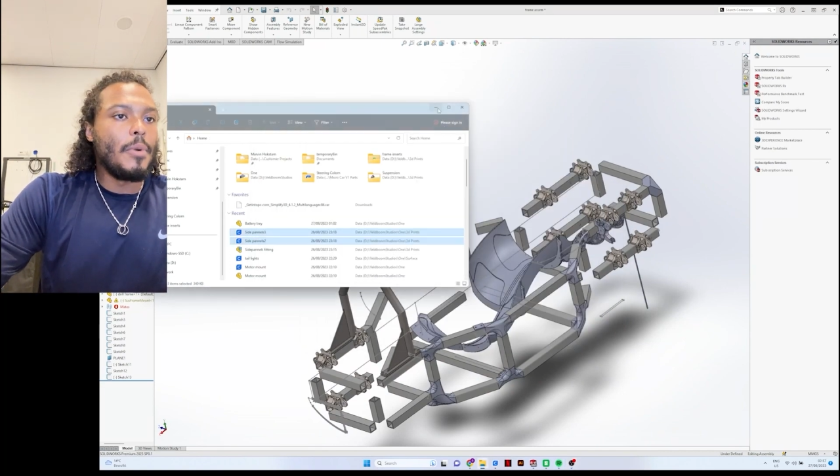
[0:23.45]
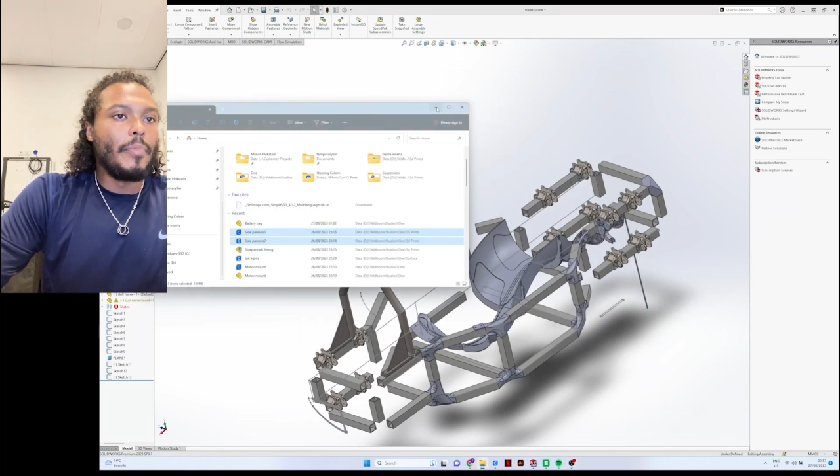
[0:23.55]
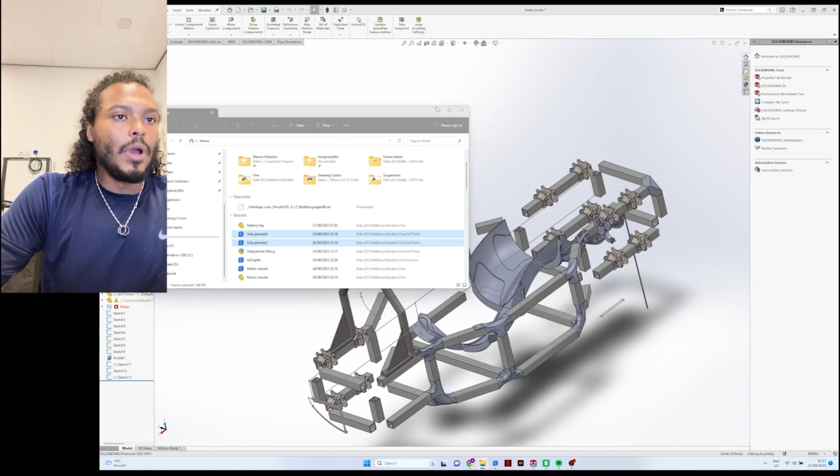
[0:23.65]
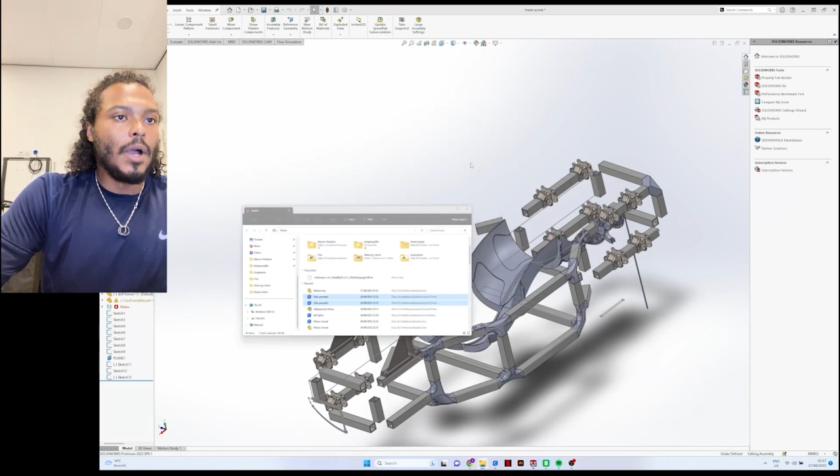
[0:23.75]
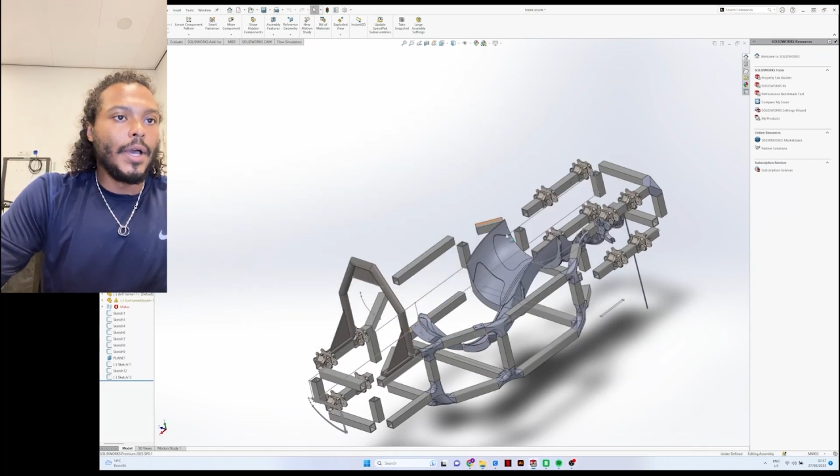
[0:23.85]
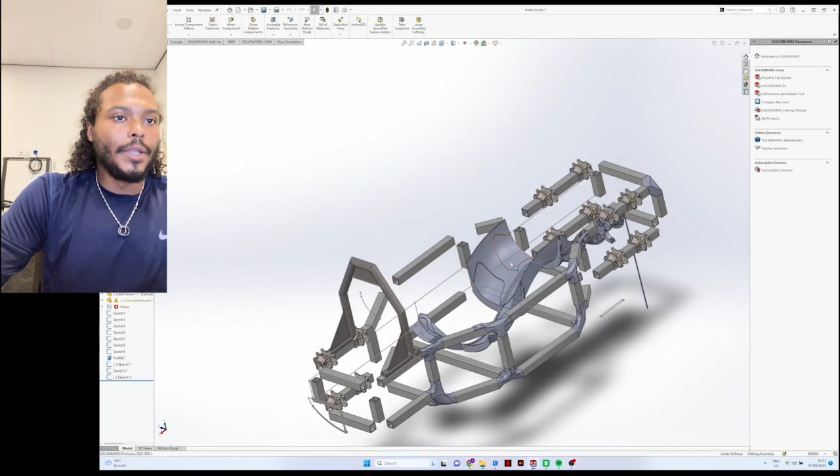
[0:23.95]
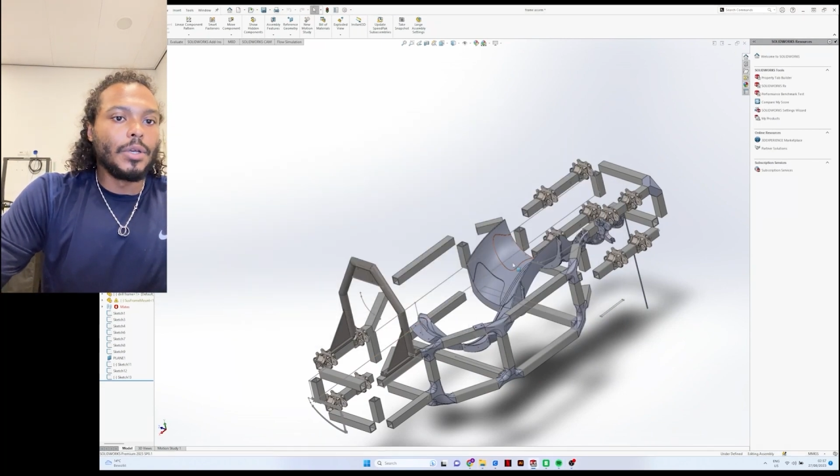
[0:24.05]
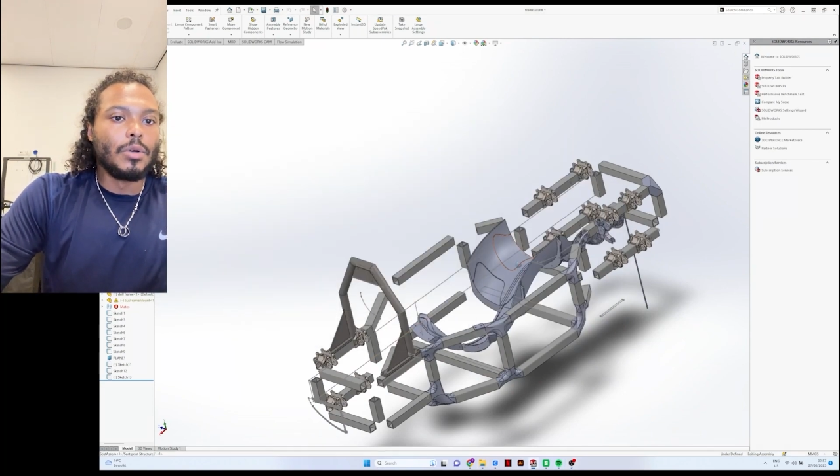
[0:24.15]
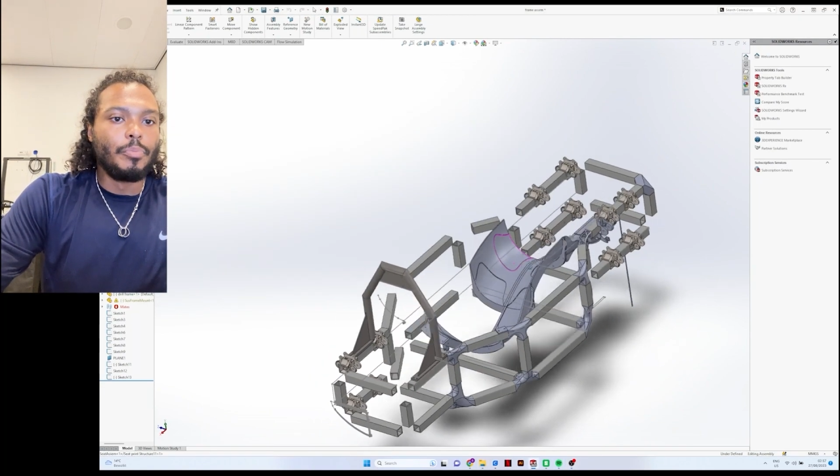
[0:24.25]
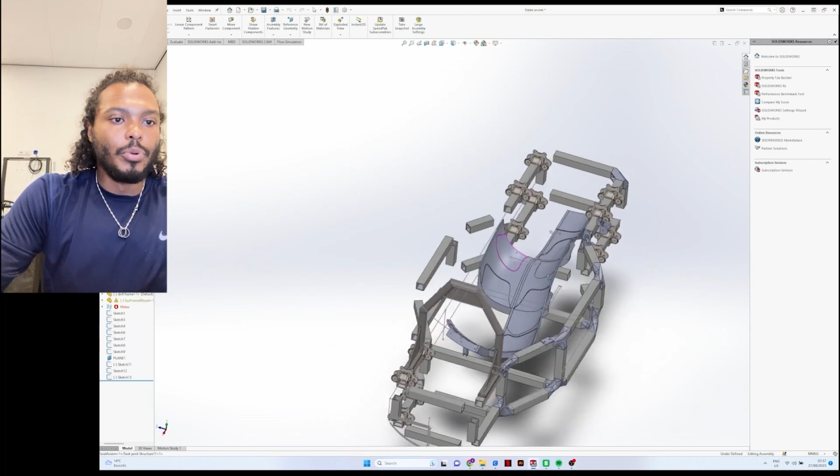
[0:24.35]
behind the
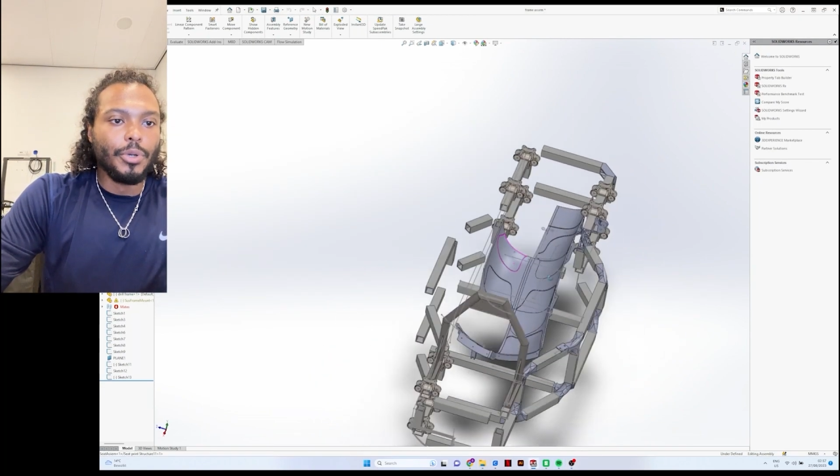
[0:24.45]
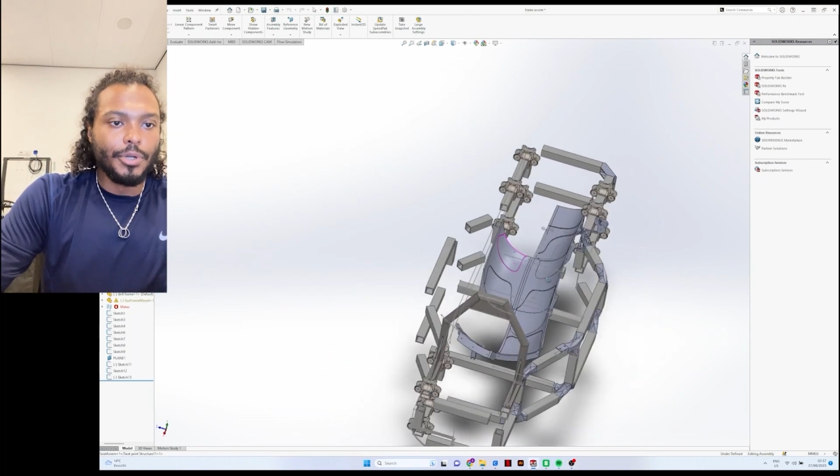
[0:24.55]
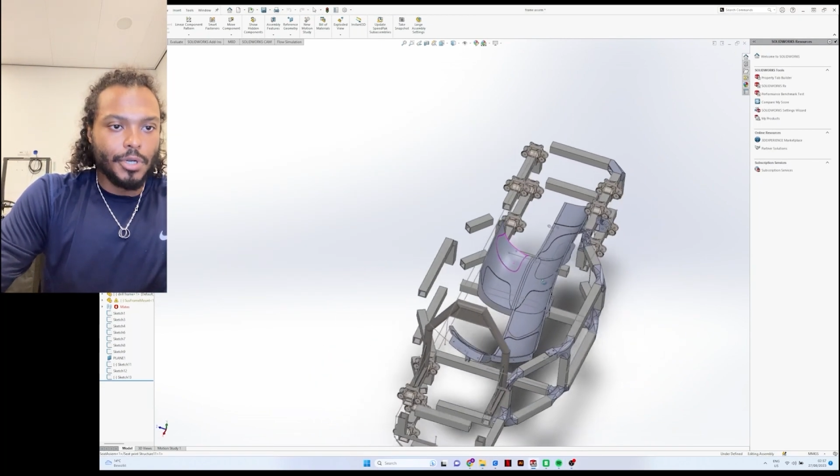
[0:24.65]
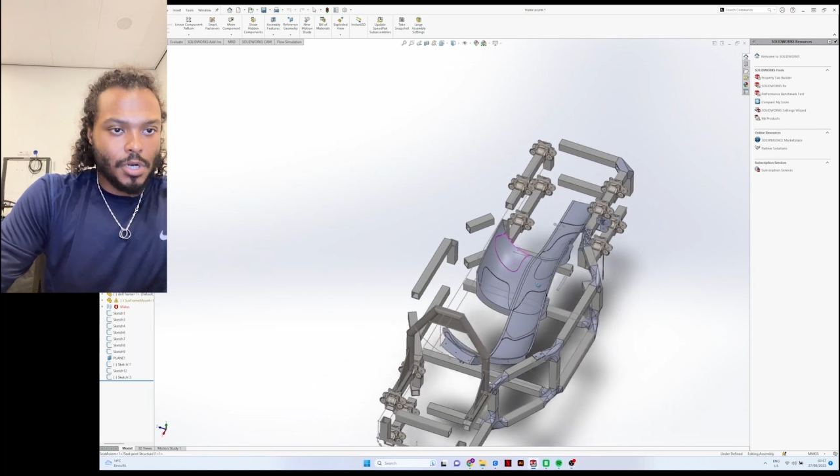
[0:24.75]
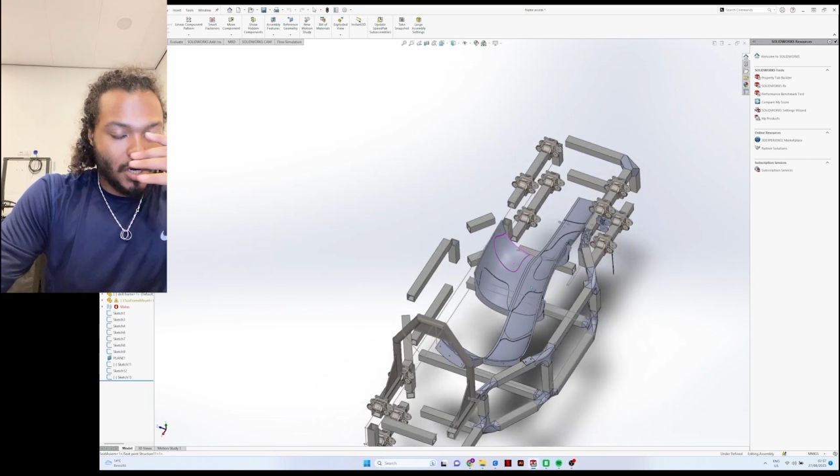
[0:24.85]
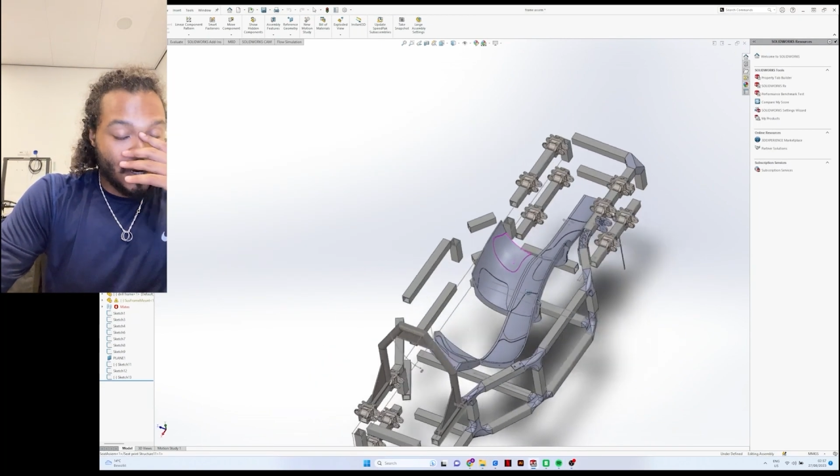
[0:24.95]
computer.